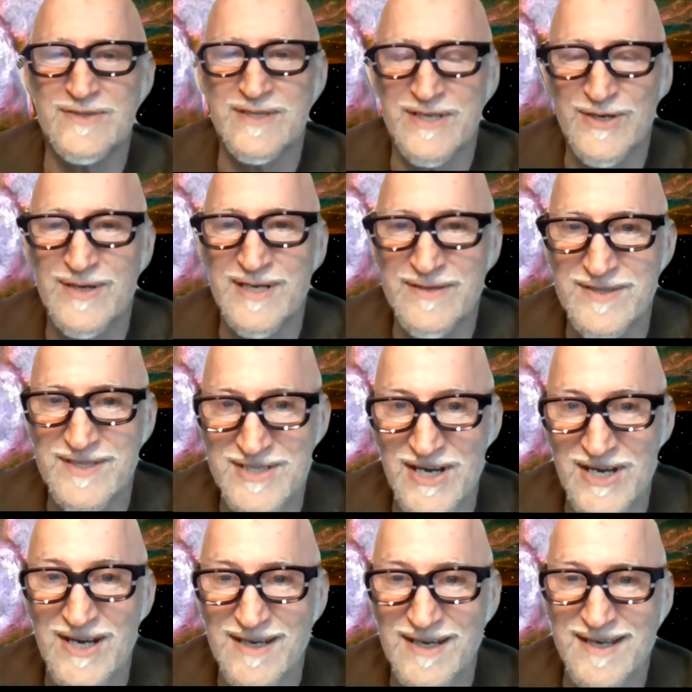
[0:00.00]
so I don't have to
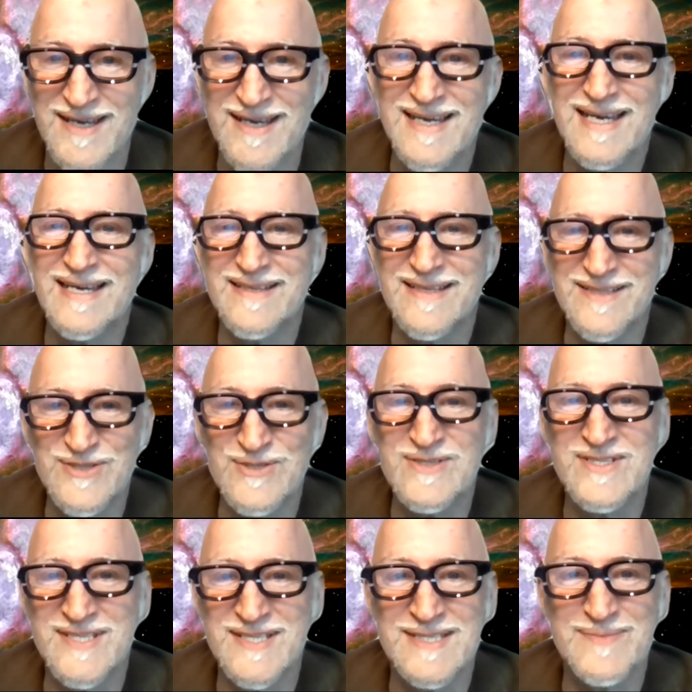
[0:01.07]
talk and then you
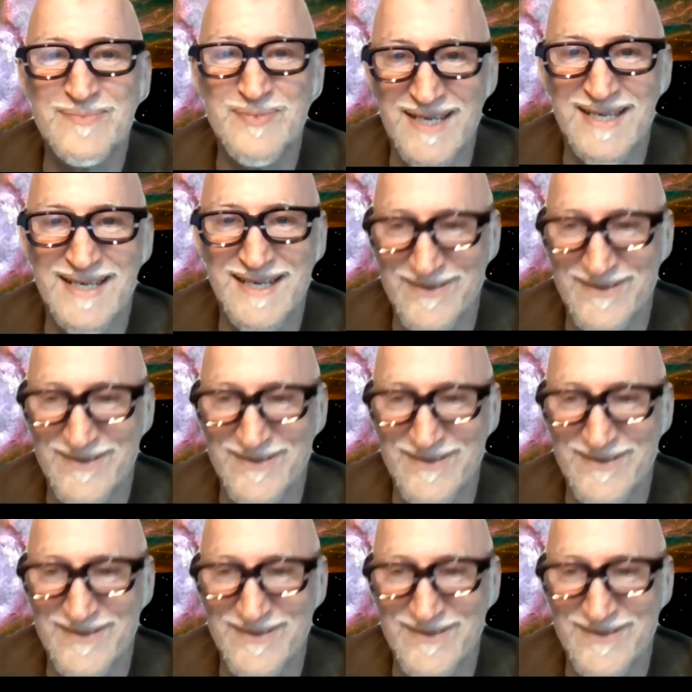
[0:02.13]
just explain